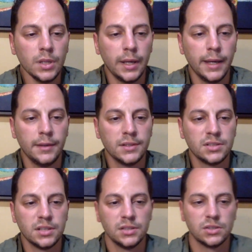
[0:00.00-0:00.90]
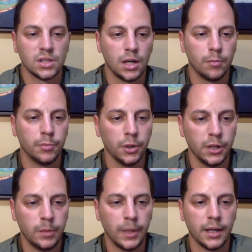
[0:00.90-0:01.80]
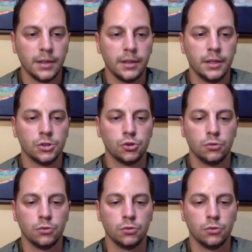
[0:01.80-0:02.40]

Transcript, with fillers: And this is Boogeyman, issue